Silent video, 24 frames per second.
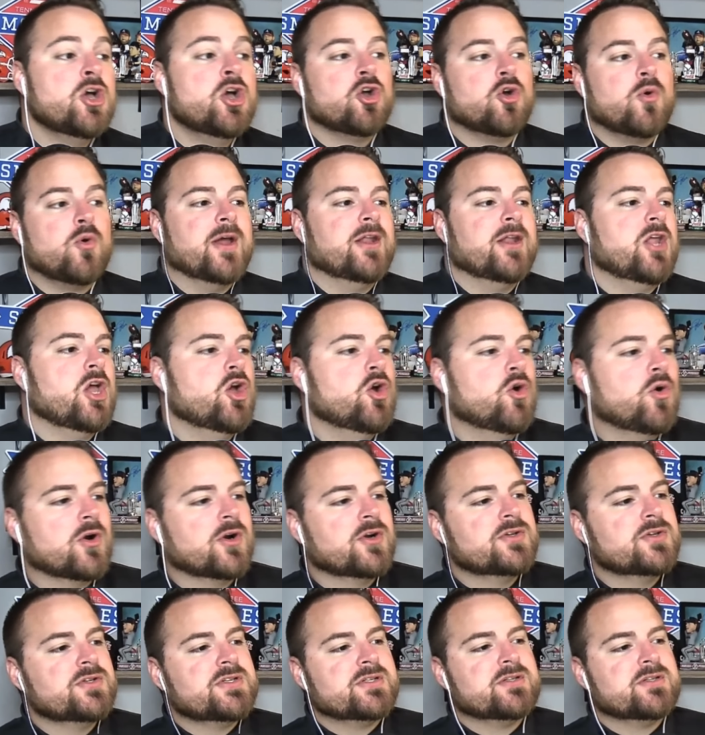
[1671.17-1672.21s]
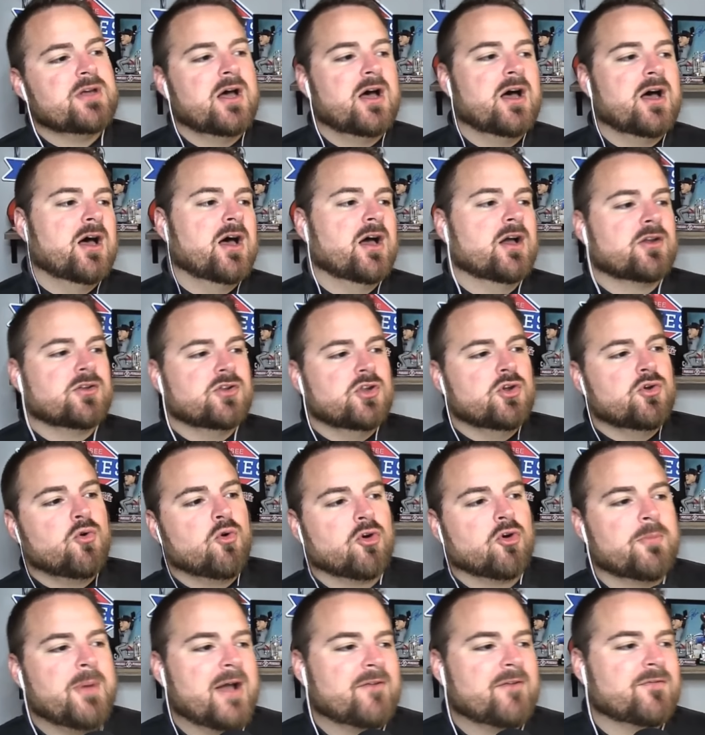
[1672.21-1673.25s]
Quinn Ewers, uh, new
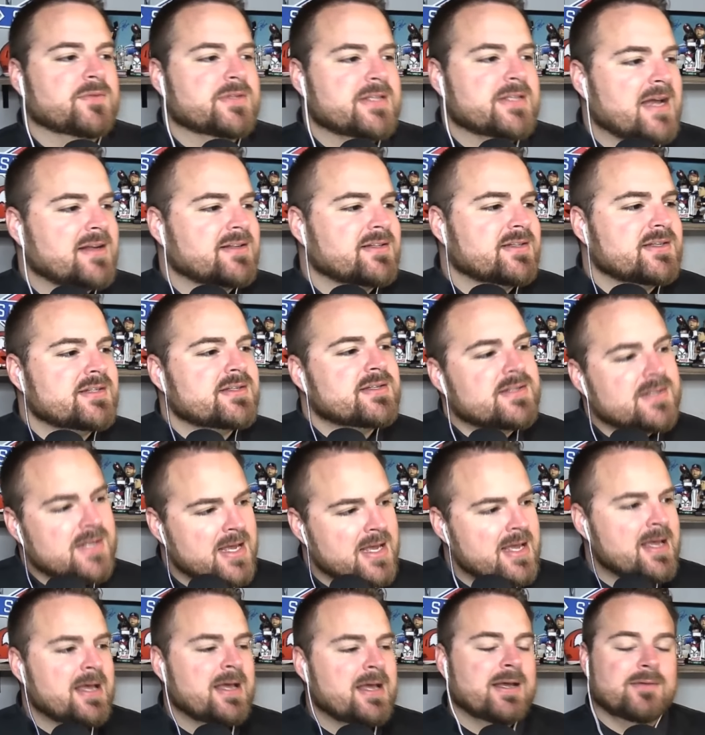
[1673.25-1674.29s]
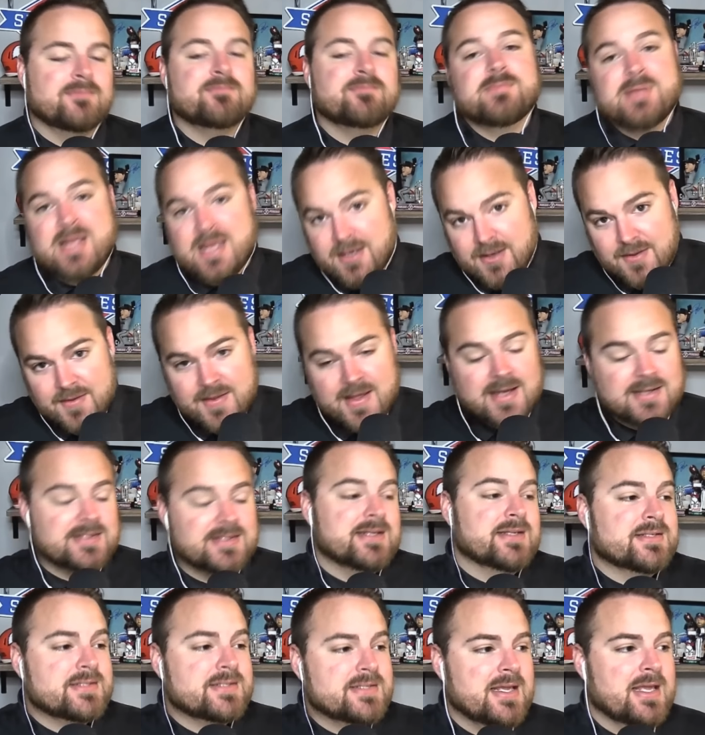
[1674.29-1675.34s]
quarterback from Texas, into the
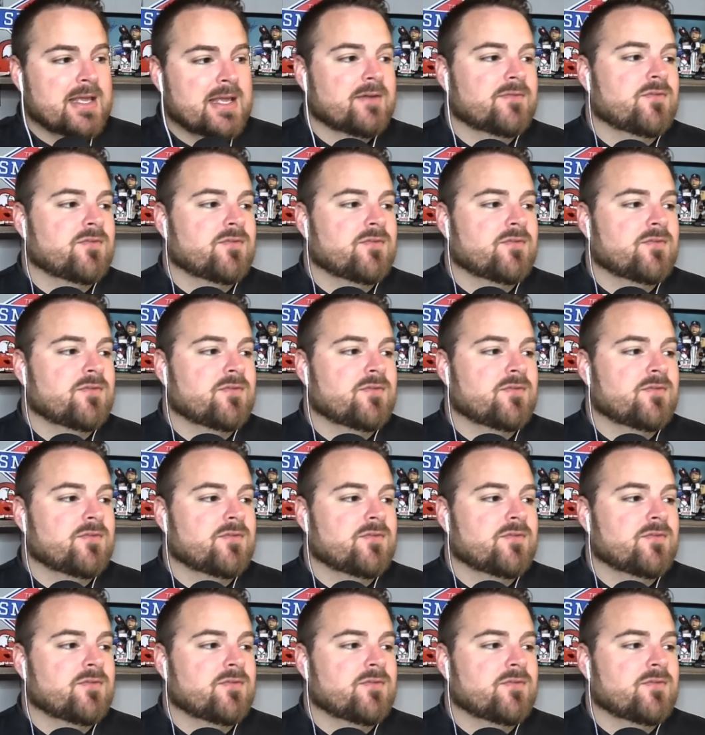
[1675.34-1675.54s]
SEC.